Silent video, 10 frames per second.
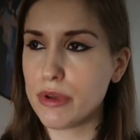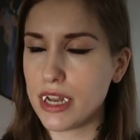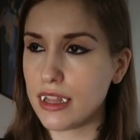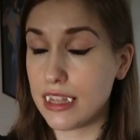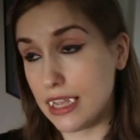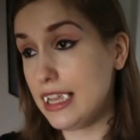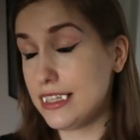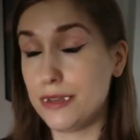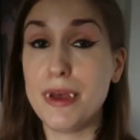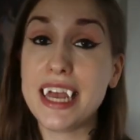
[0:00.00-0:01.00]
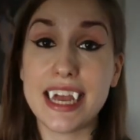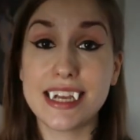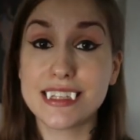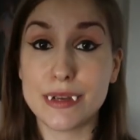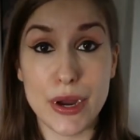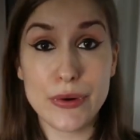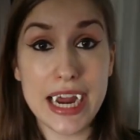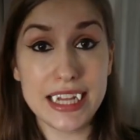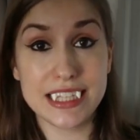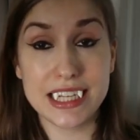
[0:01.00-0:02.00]
but easy pickings. Am I
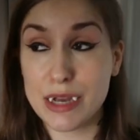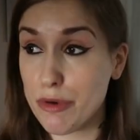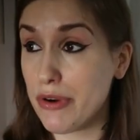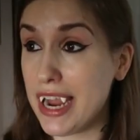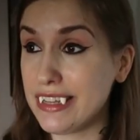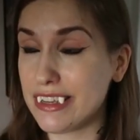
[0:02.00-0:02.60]
right?